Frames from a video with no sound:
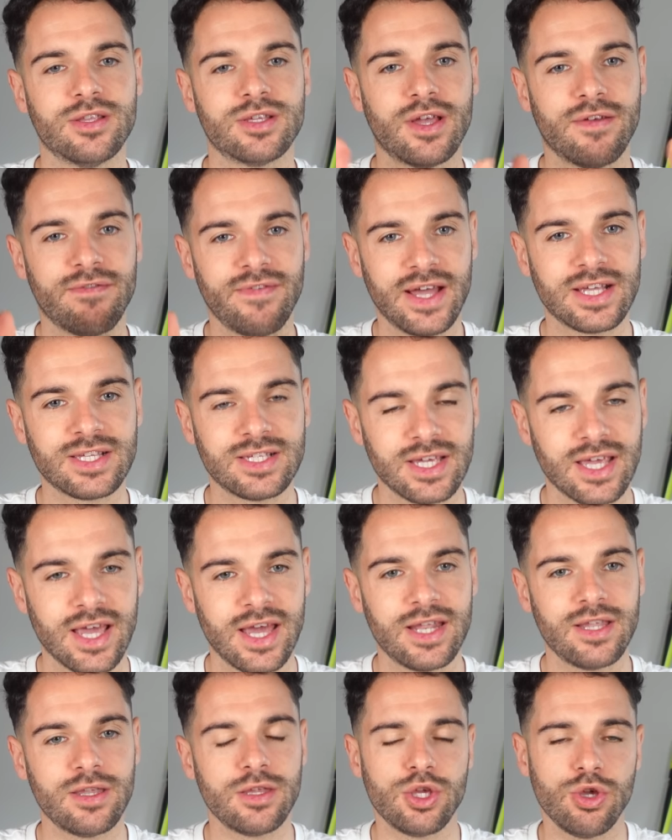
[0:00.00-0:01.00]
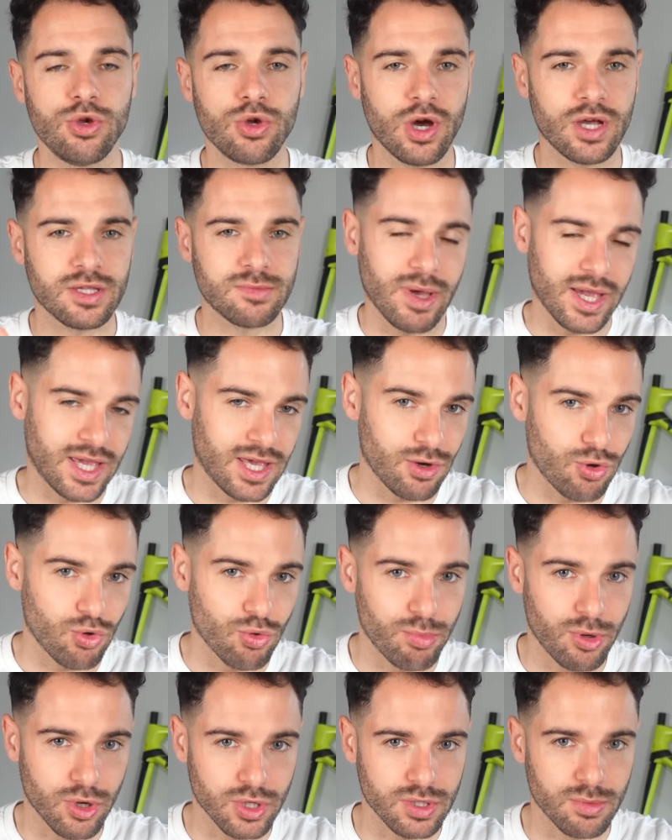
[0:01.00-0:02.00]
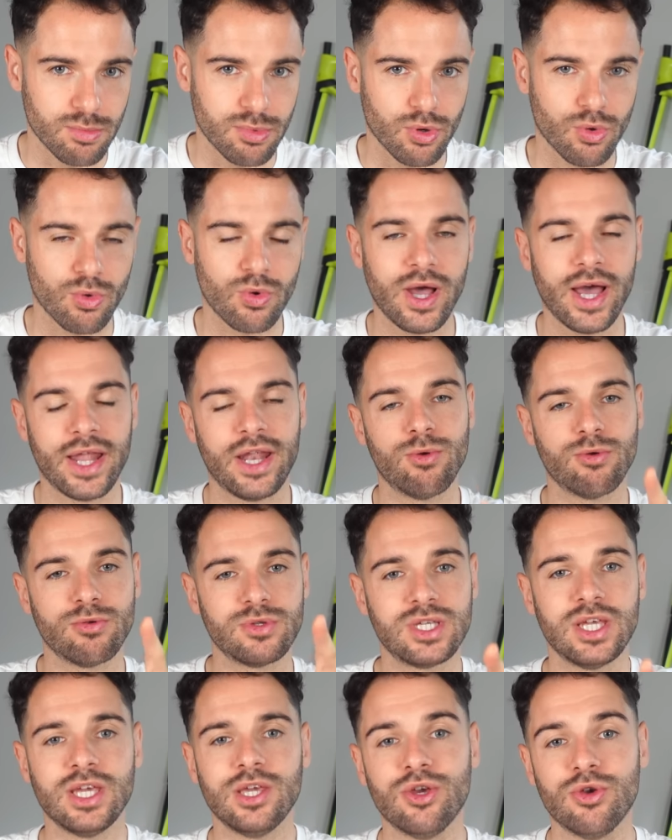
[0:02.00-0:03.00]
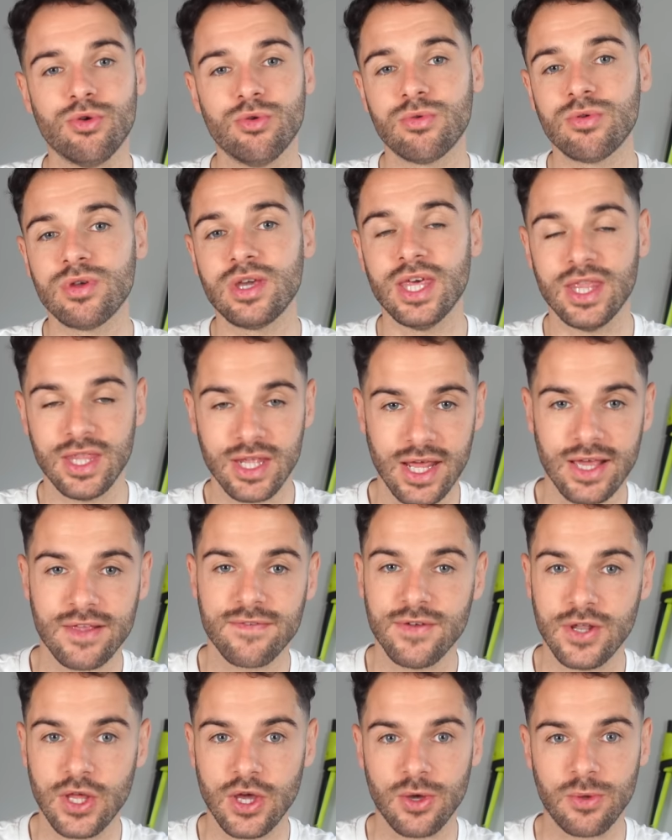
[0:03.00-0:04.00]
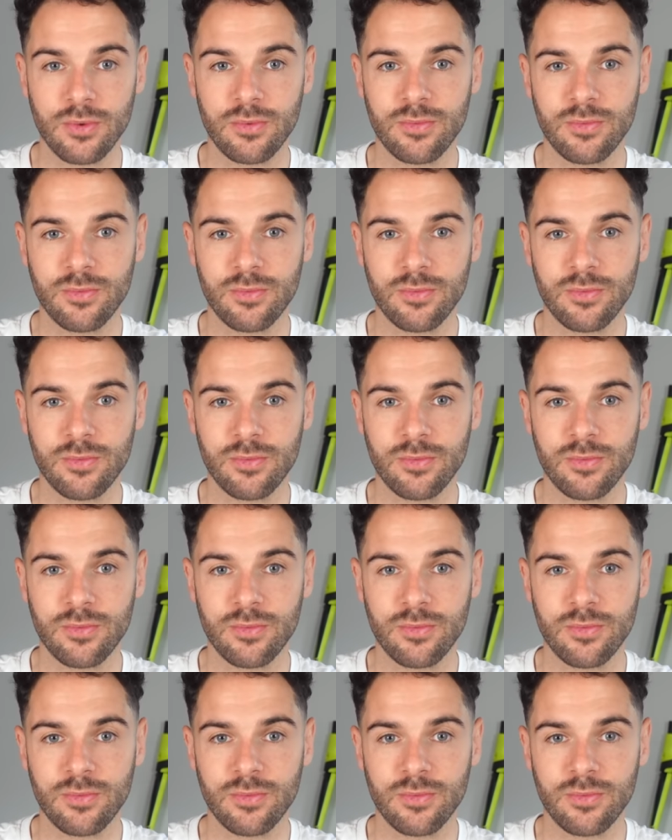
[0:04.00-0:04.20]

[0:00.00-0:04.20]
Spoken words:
So thanks again, you guys make it all possible, and I will see you in the next video.